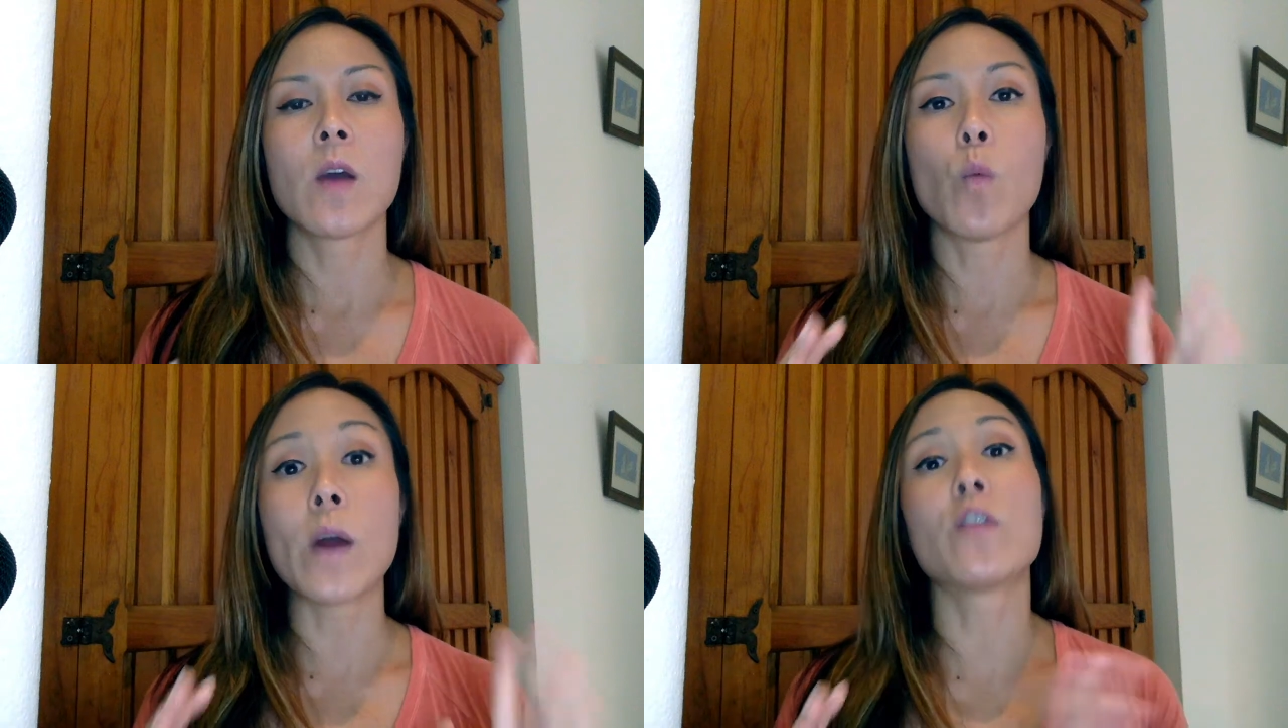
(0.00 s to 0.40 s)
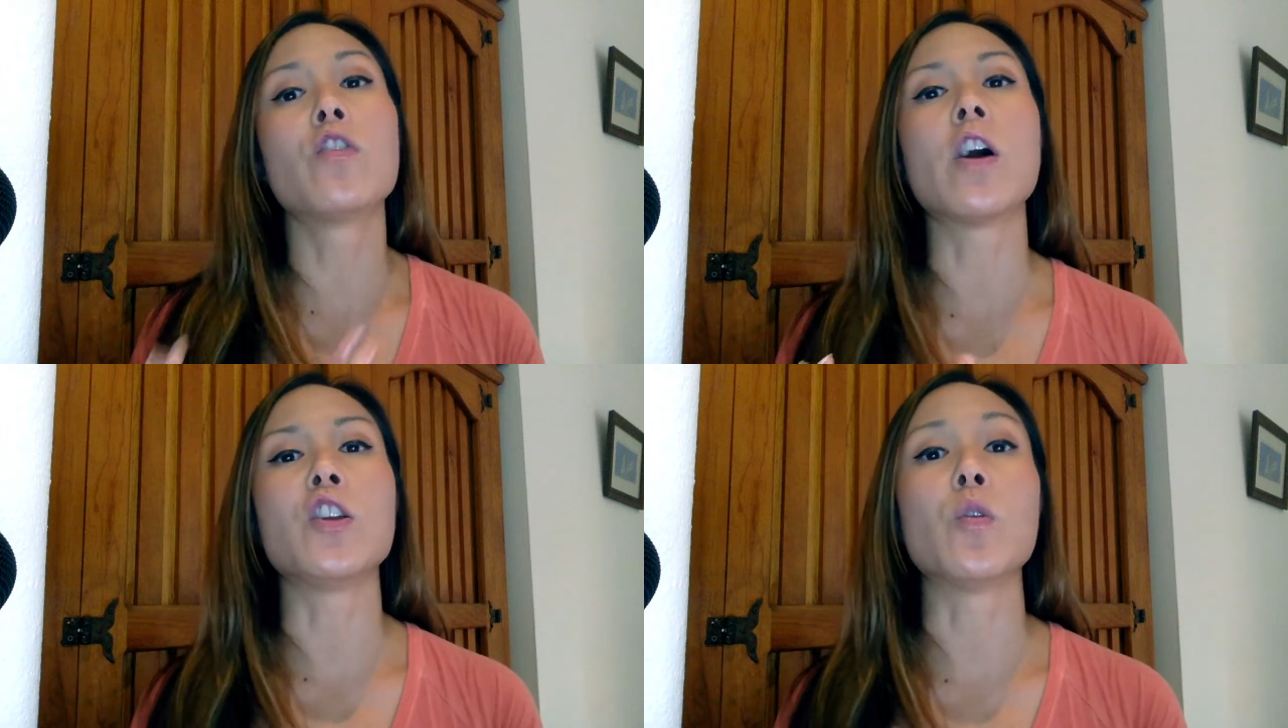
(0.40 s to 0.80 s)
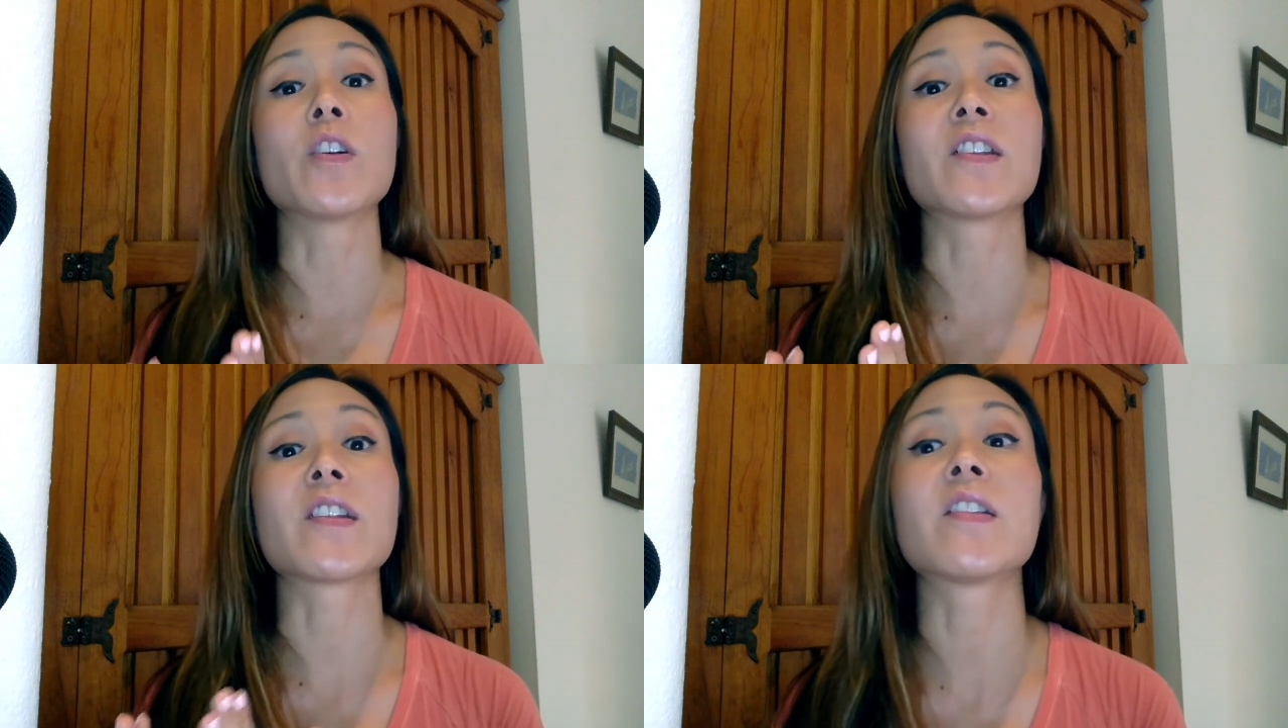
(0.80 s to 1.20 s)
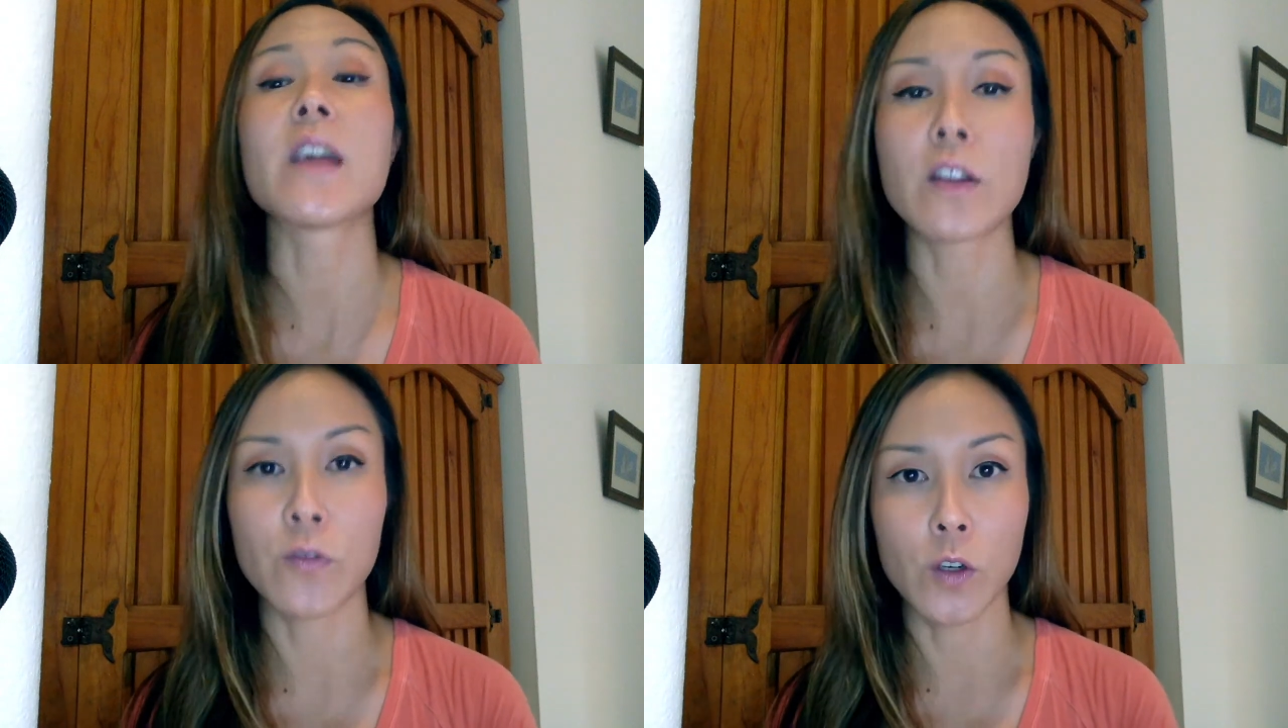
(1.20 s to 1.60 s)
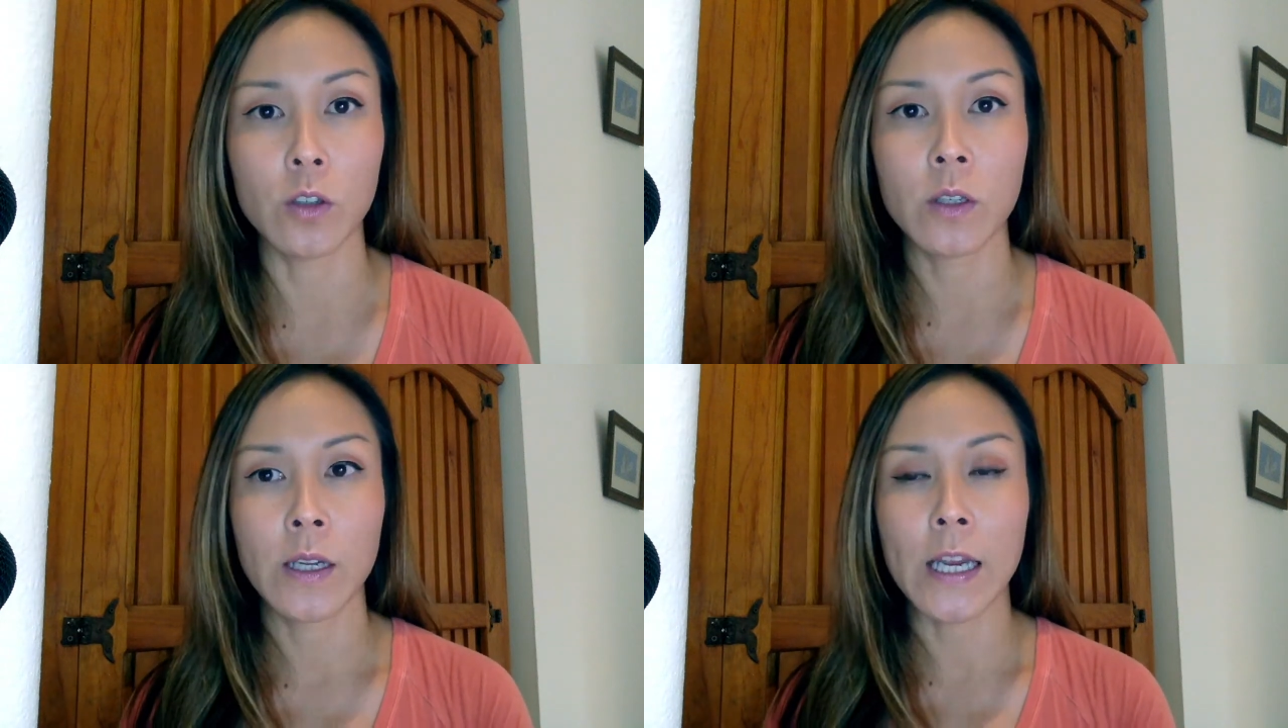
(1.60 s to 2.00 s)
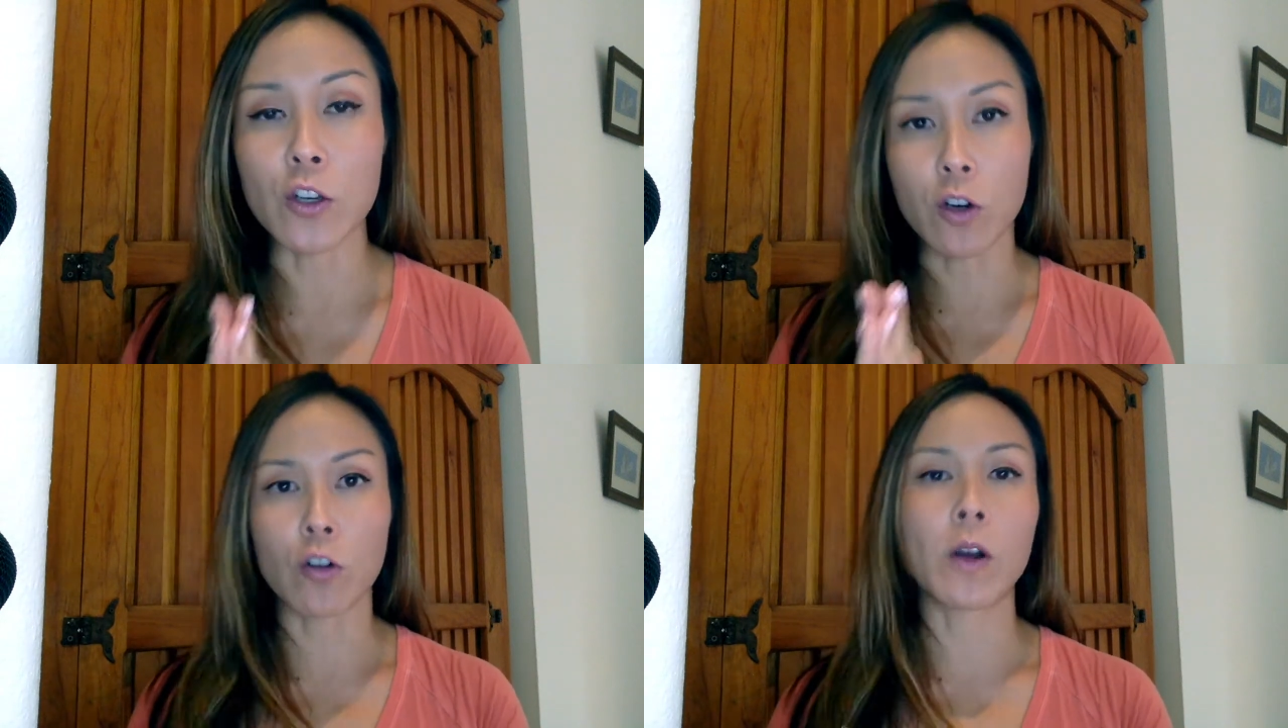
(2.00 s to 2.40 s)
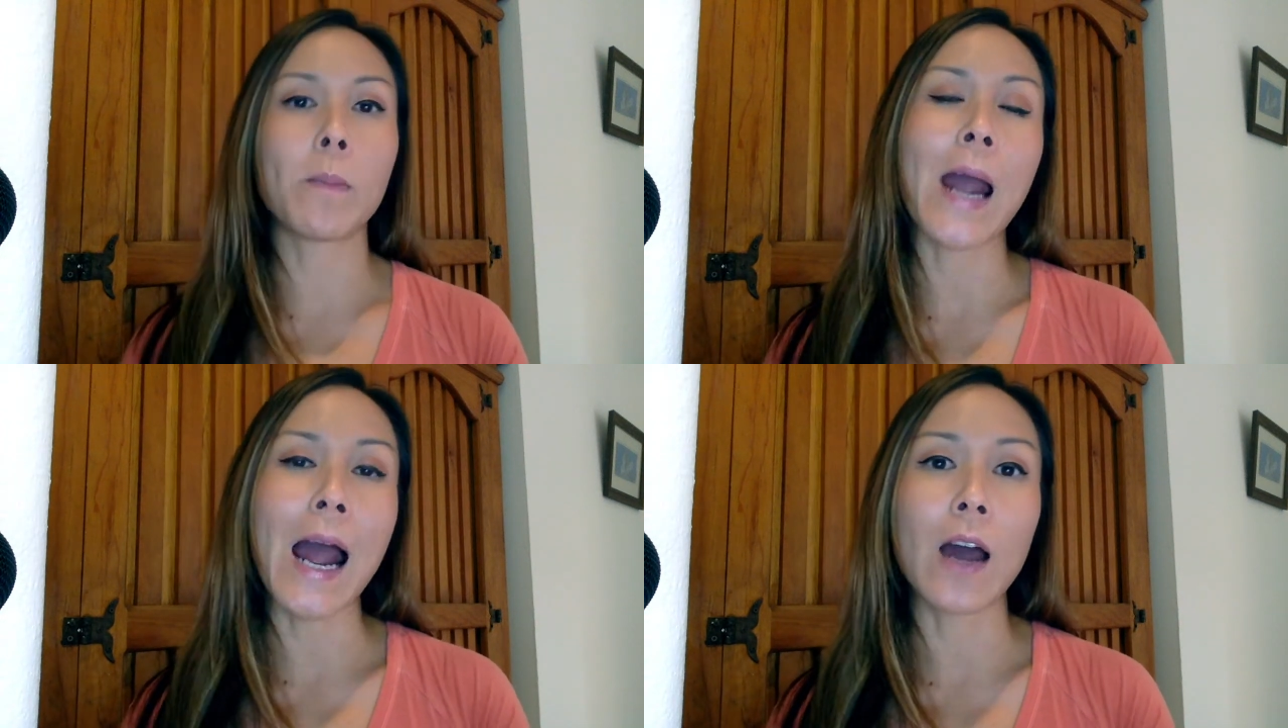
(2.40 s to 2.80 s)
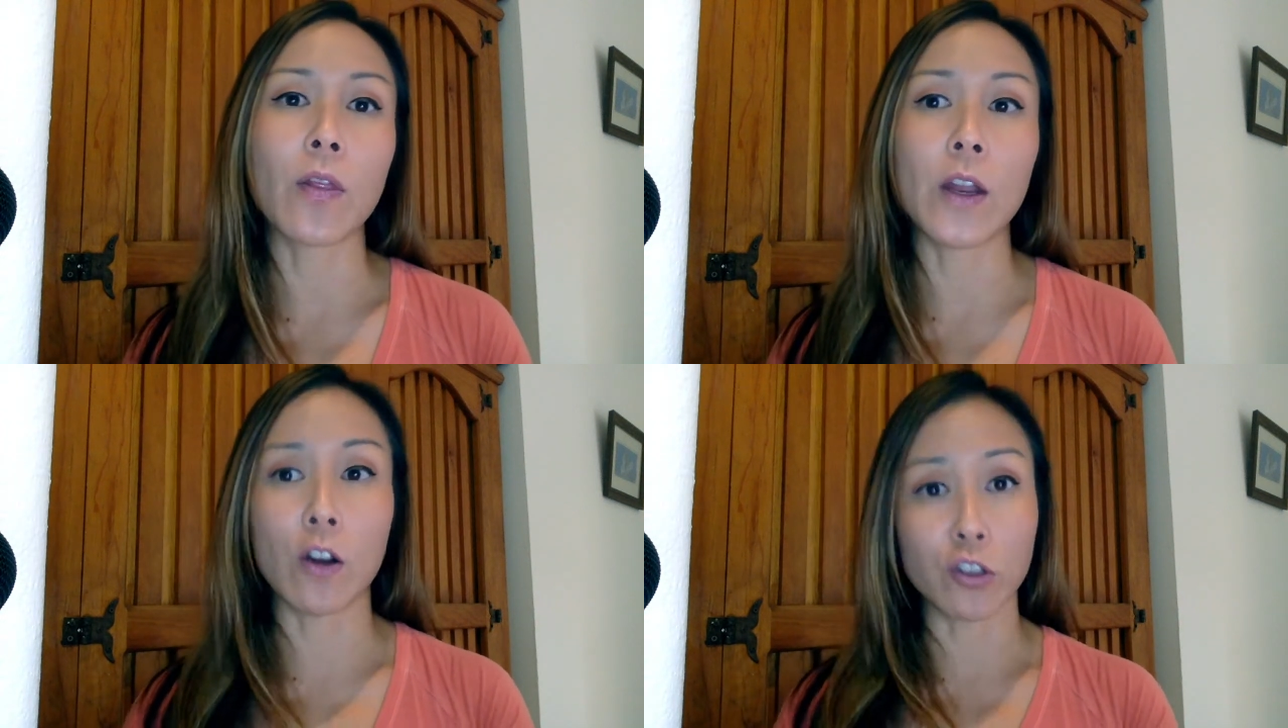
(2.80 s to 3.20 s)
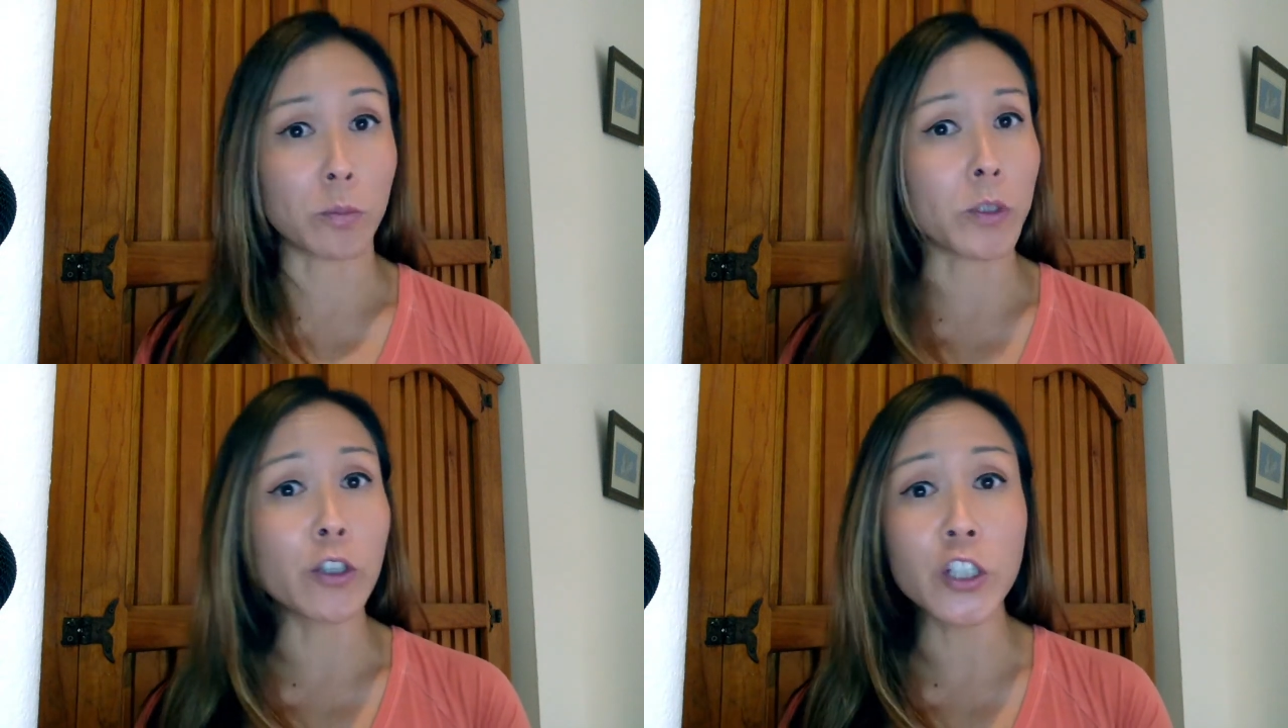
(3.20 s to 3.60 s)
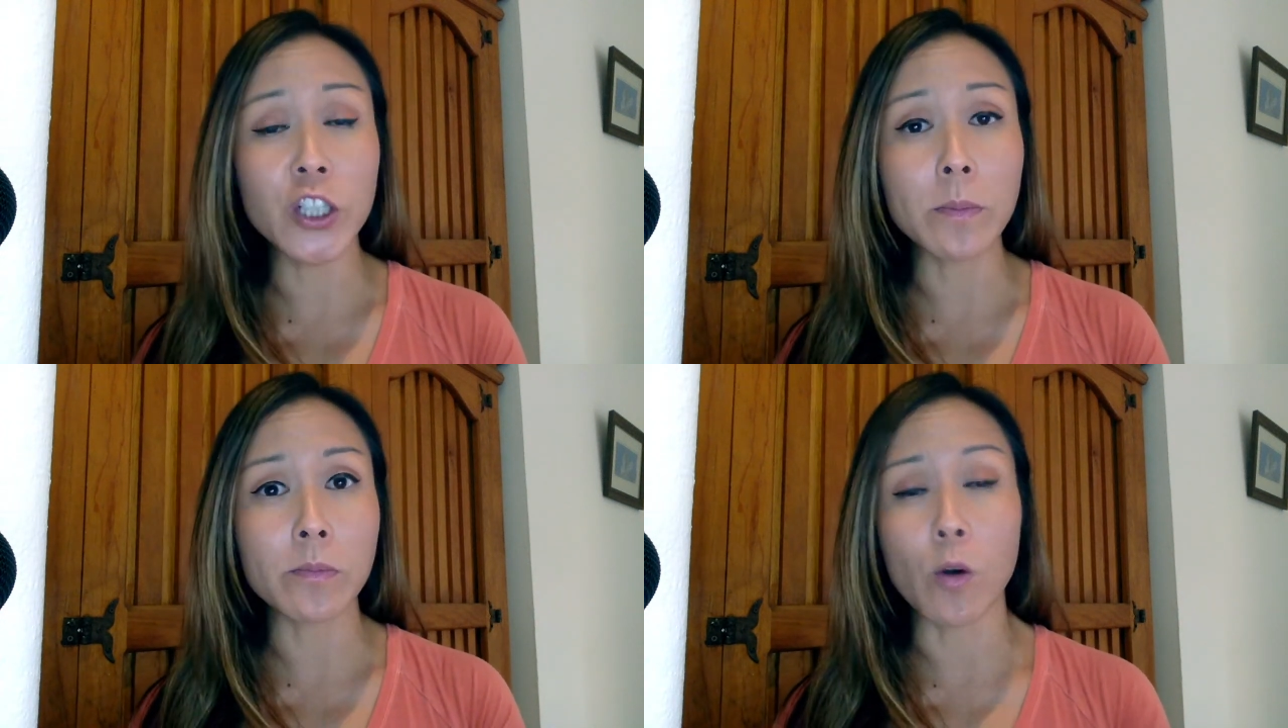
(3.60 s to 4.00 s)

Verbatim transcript: whether or not you are successful in your current path in entrepreneurship